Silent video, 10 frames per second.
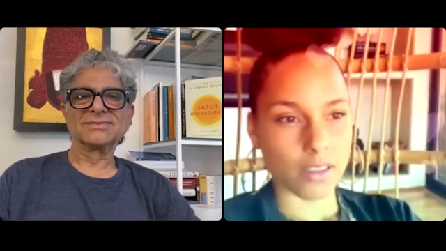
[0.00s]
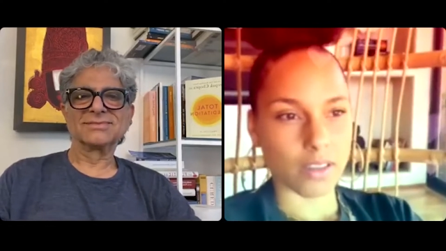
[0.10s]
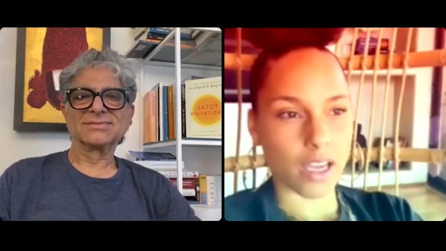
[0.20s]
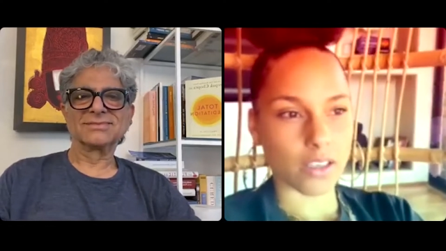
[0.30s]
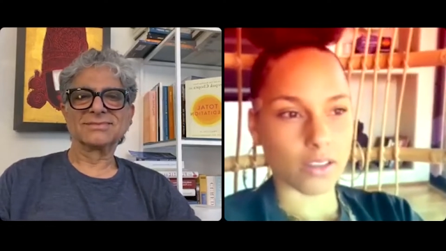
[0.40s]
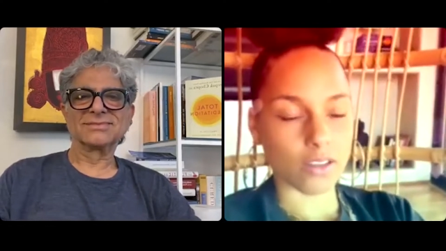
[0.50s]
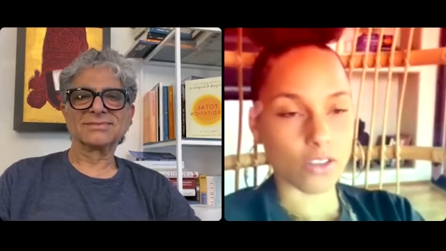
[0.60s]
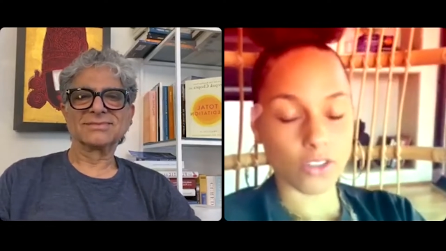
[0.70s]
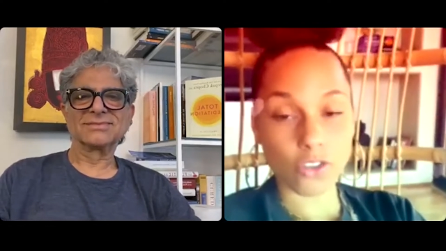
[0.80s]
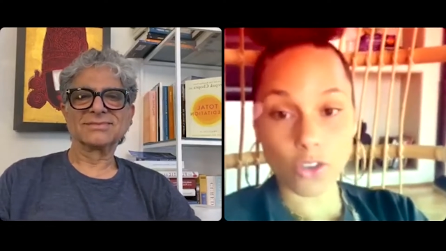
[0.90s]
Speaker 1: that
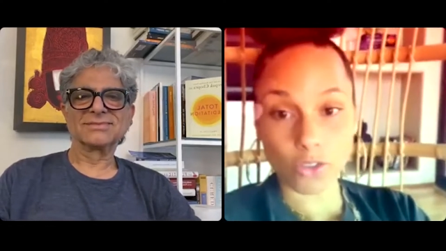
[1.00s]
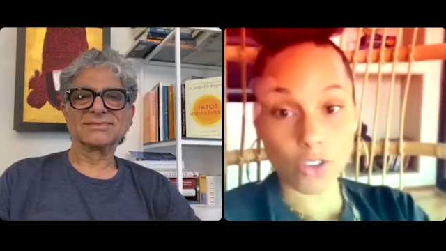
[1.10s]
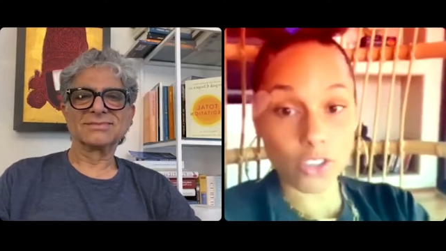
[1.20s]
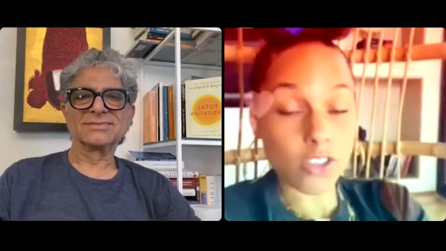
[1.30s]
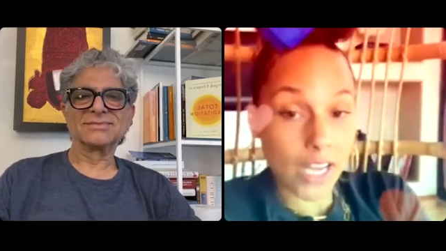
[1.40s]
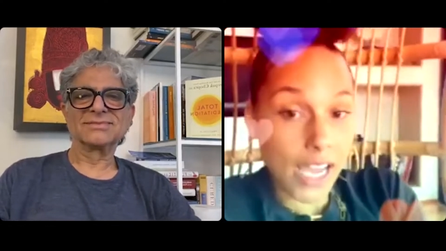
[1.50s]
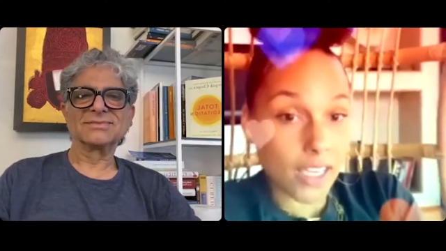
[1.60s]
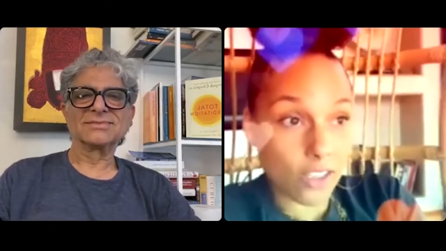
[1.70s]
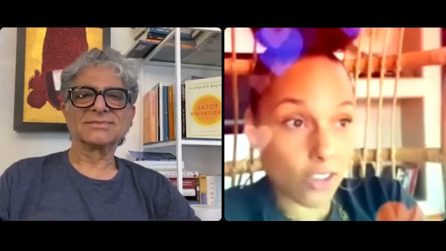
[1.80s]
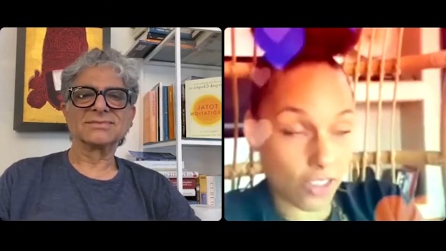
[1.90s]
you're, you know, you're your name,
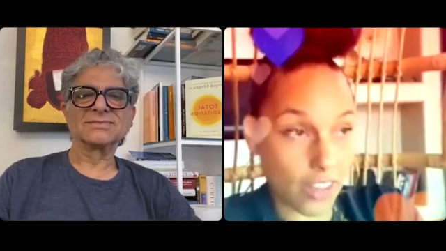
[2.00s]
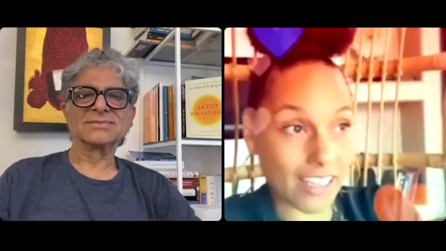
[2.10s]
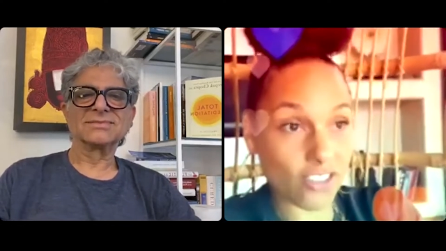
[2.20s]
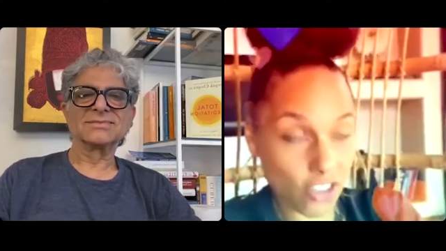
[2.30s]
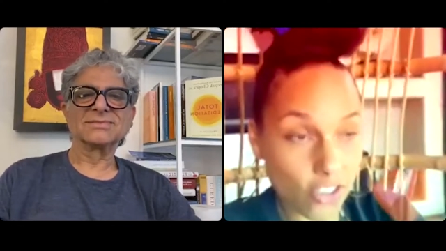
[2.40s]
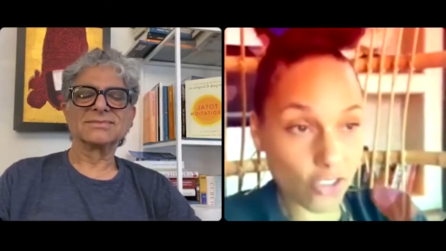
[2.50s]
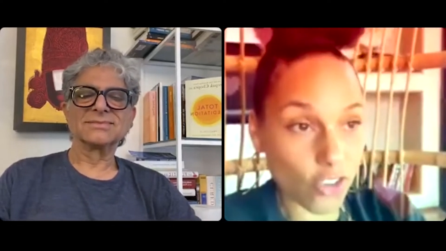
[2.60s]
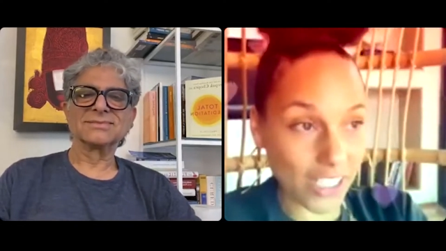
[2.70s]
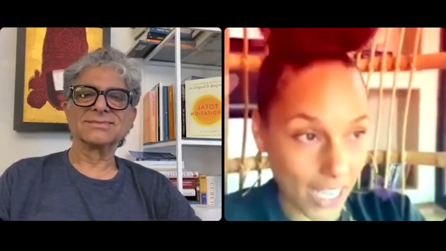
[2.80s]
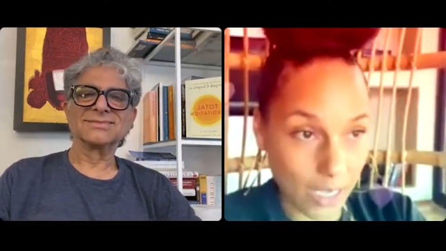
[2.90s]
you, that's just
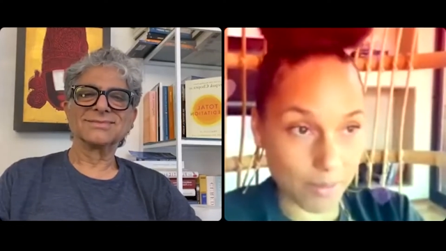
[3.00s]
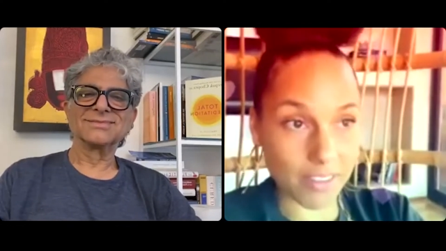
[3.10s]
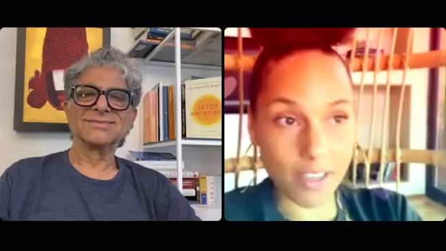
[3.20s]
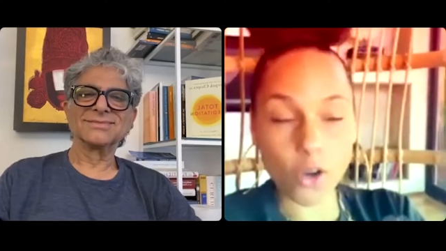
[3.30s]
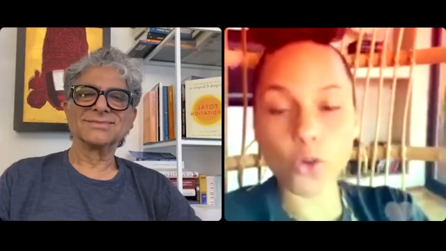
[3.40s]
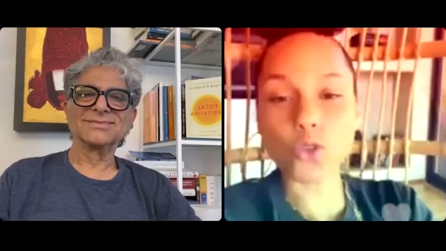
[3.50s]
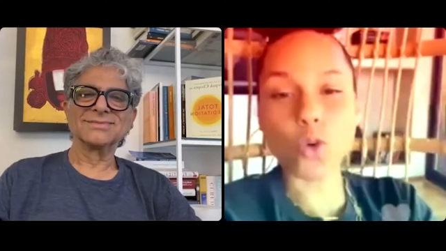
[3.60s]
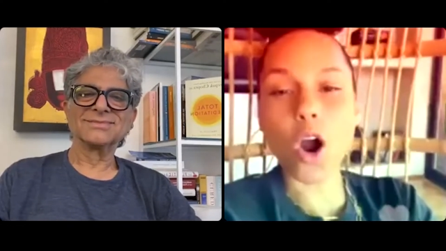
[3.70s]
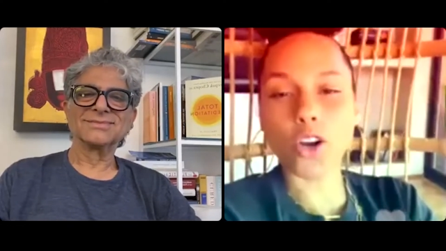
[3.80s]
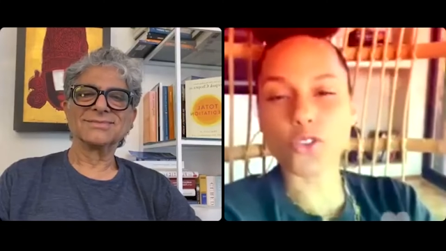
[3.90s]
your name. That's not who
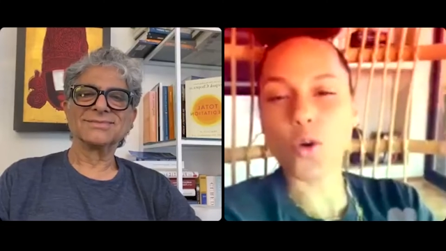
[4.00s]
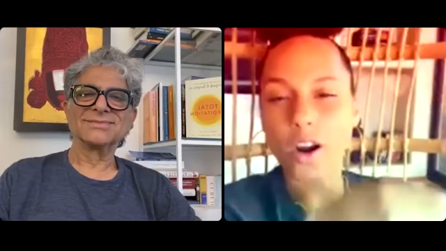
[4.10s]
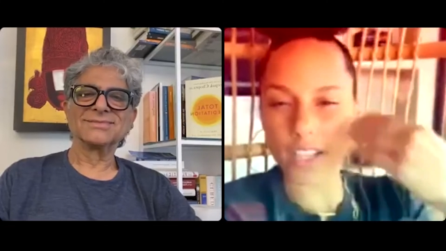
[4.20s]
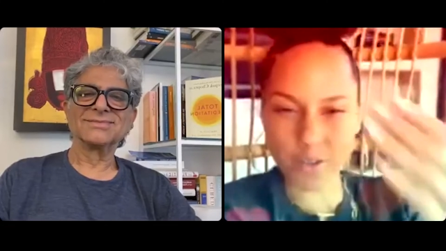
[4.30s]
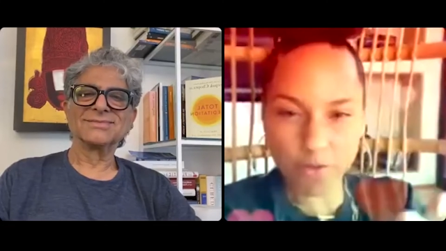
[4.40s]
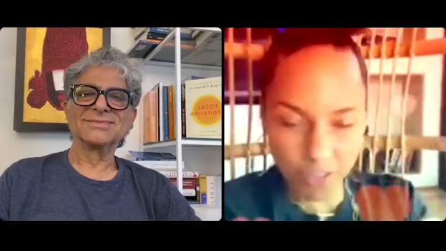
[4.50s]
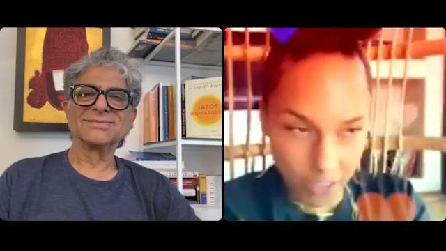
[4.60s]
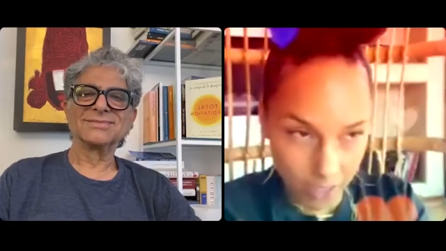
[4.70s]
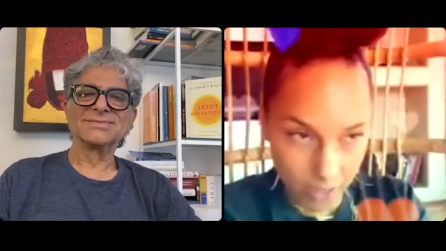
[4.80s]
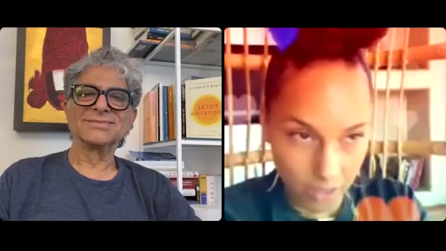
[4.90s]
you are. You are
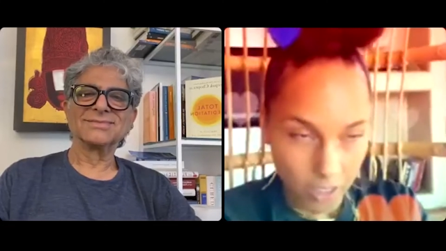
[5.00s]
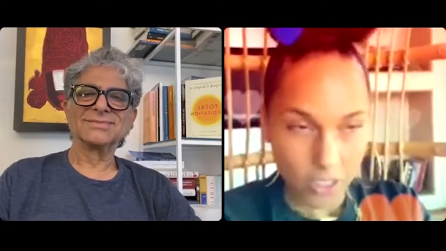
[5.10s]
infinite.